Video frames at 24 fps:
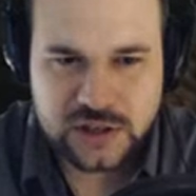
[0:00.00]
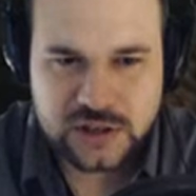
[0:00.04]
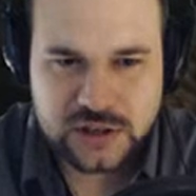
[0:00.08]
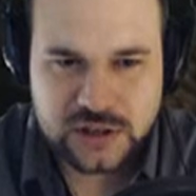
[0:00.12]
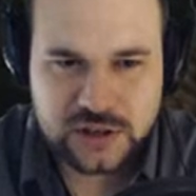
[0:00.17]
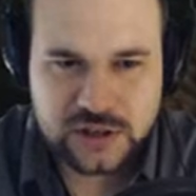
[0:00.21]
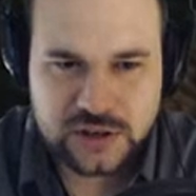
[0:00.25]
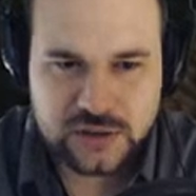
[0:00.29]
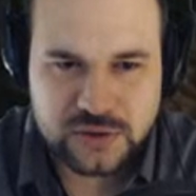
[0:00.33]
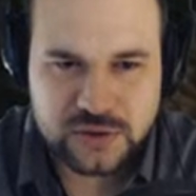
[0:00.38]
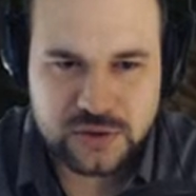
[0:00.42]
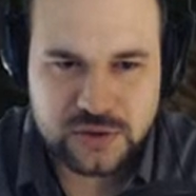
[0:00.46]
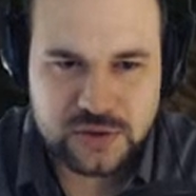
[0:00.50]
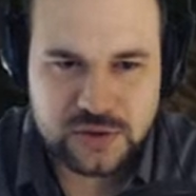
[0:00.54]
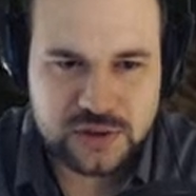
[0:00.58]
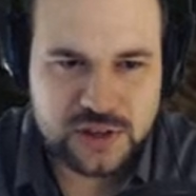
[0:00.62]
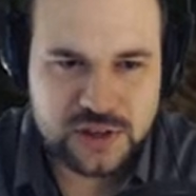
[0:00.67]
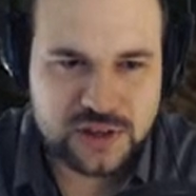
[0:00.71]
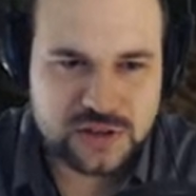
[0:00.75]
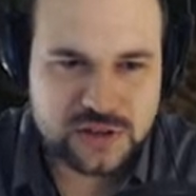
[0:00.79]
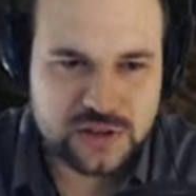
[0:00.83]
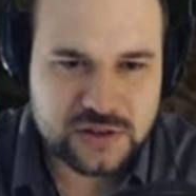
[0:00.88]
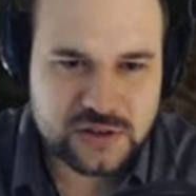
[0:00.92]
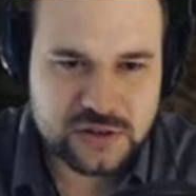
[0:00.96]
You
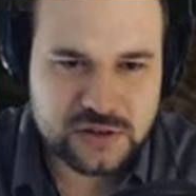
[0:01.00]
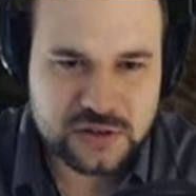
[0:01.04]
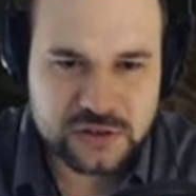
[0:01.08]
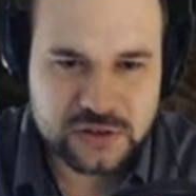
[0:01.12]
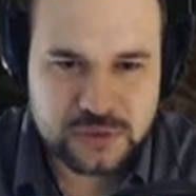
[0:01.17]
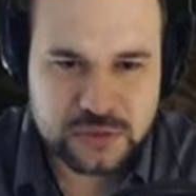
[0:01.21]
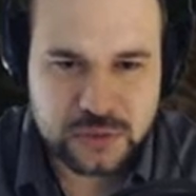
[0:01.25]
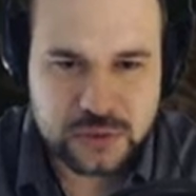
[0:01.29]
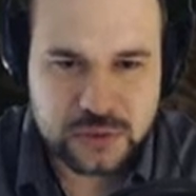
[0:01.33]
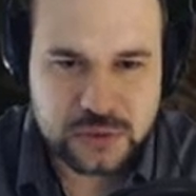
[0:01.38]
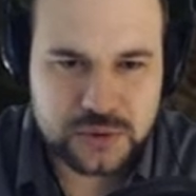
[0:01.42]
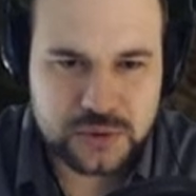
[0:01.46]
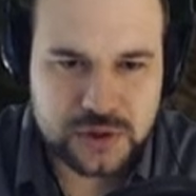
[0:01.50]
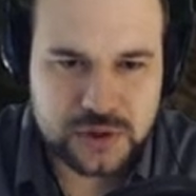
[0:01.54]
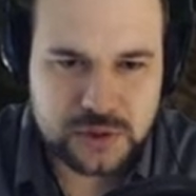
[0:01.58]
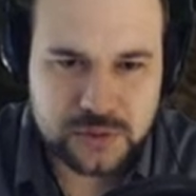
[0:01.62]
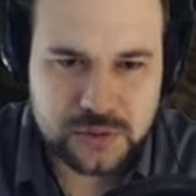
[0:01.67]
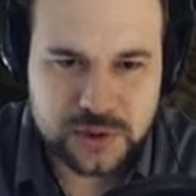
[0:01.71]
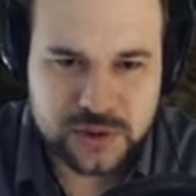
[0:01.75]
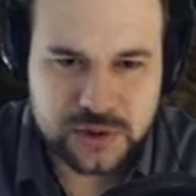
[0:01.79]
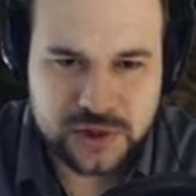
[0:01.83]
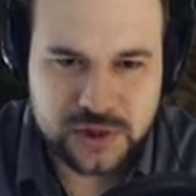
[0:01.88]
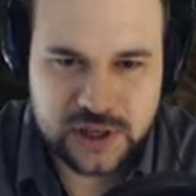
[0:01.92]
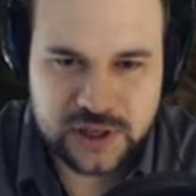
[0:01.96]
need not worry
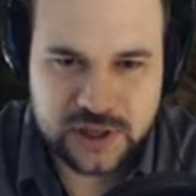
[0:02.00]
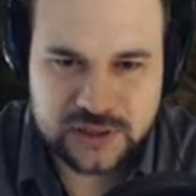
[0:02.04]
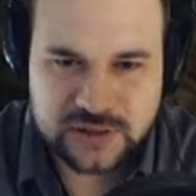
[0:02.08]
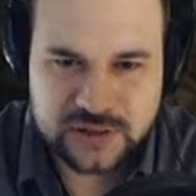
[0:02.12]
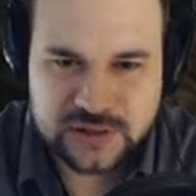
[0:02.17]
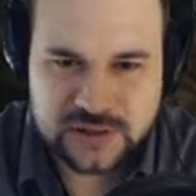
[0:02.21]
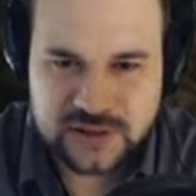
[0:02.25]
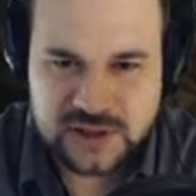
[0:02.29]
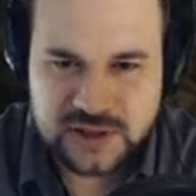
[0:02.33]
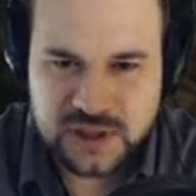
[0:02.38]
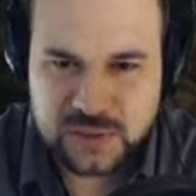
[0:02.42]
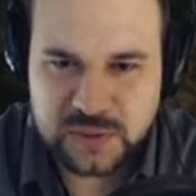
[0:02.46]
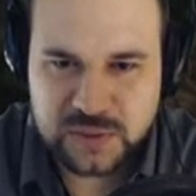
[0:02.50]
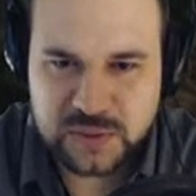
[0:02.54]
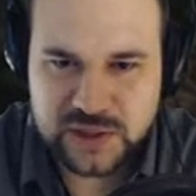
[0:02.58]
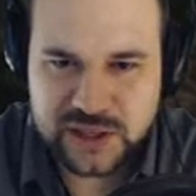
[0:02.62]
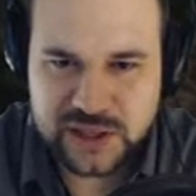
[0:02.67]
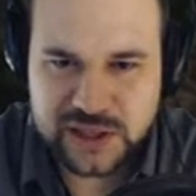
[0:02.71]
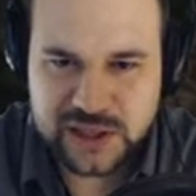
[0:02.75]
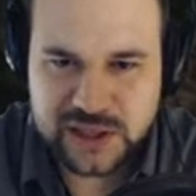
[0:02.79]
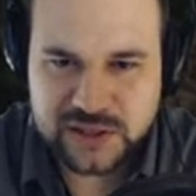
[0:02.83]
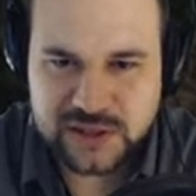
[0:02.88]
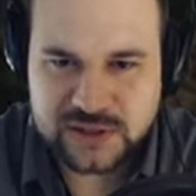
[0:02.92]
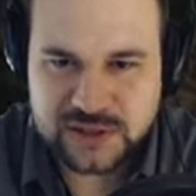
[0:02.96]
about any scheming
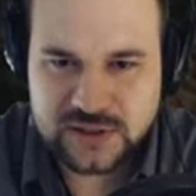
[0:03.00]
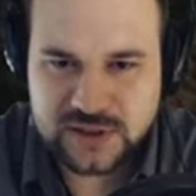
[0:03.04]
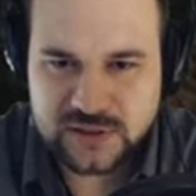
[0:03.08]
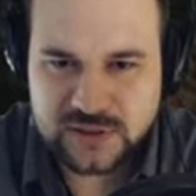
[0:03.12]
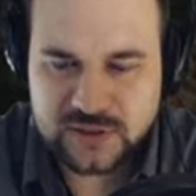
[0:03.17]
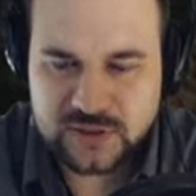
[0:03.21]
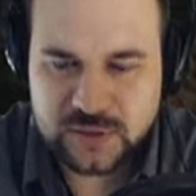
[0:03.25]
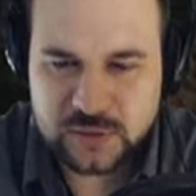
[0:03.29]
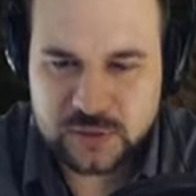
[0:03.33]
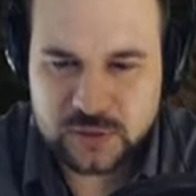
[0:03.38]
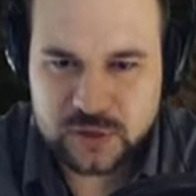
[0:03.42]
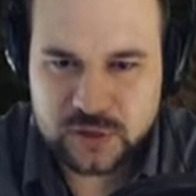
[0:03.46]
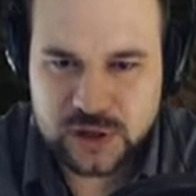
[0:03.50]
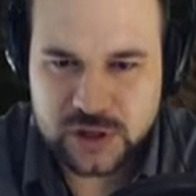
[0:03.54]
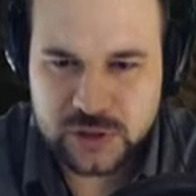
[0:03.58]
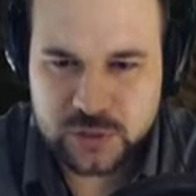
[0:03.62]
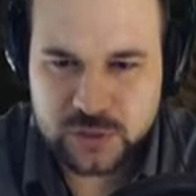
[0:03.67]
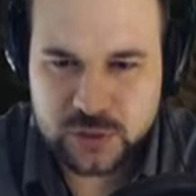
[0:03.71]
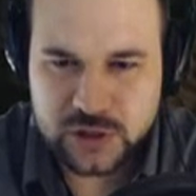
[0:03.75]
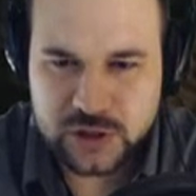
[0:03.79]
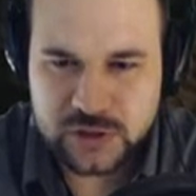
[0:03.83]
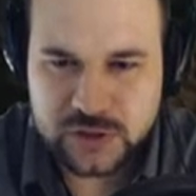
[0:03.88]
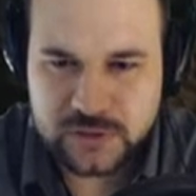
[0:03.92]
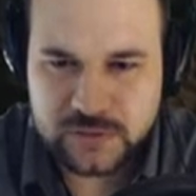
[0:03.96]
against us from Great
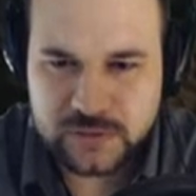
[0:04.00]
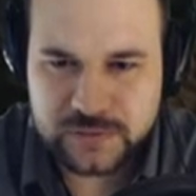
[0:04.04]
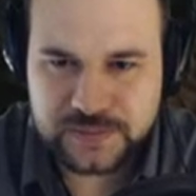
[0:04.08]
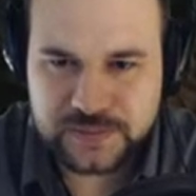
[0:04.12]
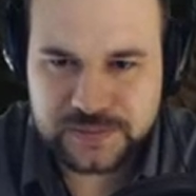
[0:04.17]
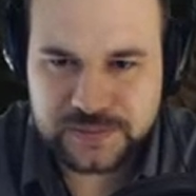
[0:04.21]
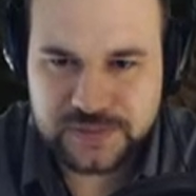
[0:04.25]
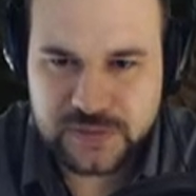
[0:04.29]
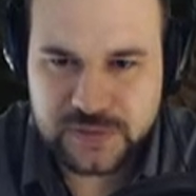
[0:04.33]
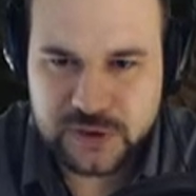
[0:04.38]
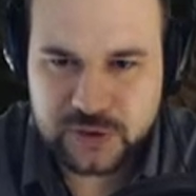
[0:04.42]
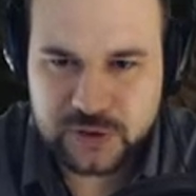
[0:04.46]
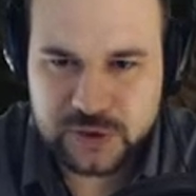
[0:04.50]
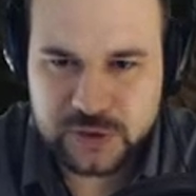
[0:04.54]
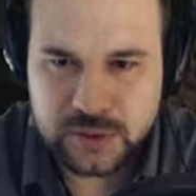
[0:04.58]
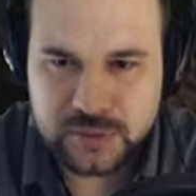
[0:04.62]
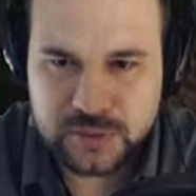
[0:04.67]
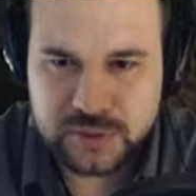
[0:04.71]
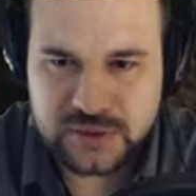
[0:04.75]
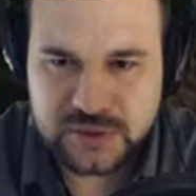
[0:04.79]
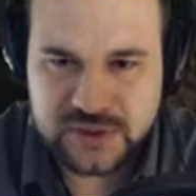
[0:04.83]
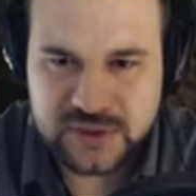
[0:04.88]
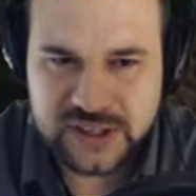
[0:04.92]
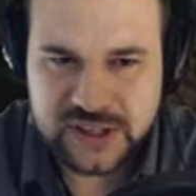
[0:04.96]
Britain. Your
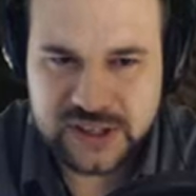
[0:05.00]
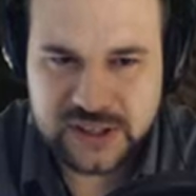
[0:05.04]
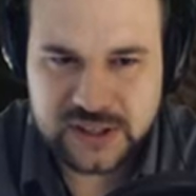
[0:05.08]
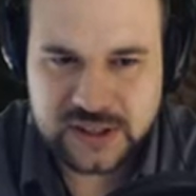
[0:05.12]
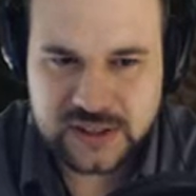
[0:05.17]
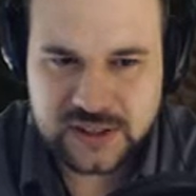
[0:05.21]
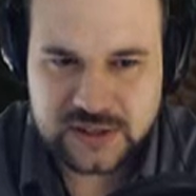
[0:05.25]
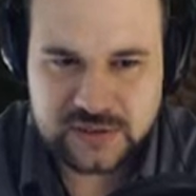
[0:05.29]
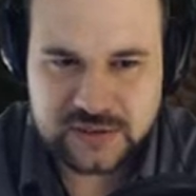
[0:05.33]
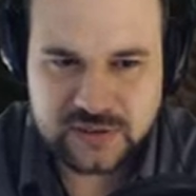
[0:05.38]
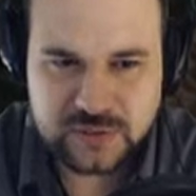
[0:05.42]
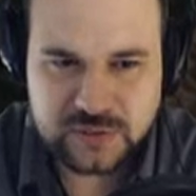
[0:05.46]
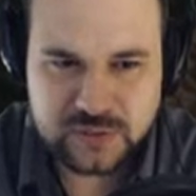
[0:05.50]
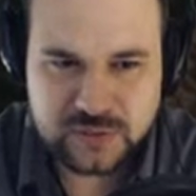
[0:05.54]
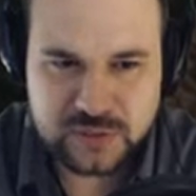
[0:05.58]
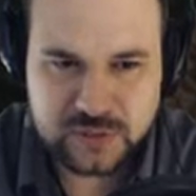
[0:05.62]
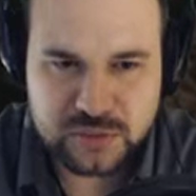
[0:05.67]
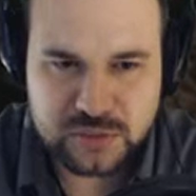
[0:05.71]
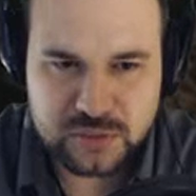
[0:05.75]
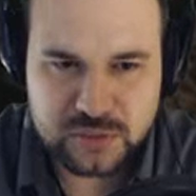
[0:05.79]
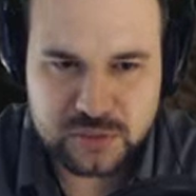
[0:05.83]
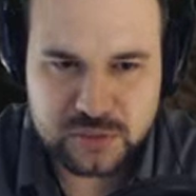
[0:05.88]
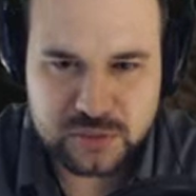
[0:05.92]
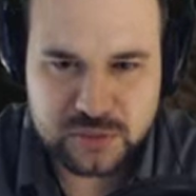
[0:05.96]
representative,
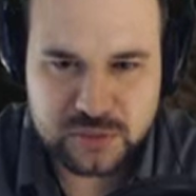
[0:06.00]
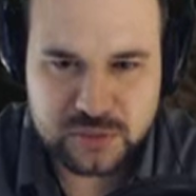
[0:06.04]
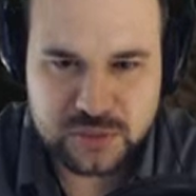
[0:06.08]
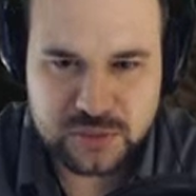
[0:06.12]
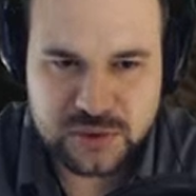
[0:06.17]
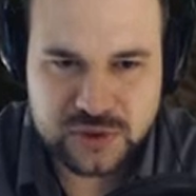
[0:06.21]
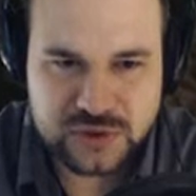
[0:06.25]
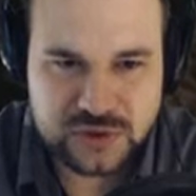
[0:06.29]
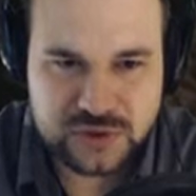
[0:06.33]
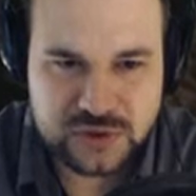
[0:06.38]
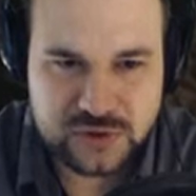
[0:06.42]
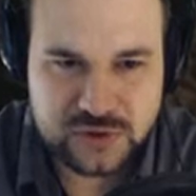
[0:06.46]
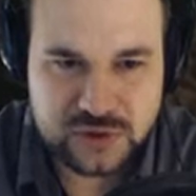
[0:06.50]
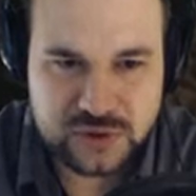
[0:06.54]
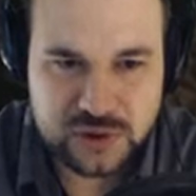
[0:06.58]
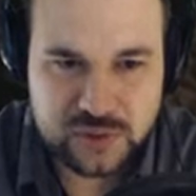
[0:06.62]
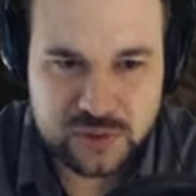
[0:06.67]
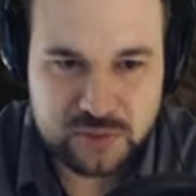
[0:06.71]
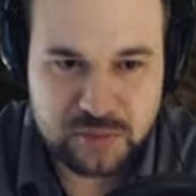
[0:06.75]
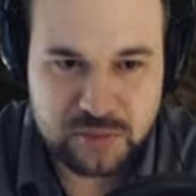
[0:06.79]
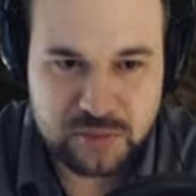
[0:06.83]
Mr.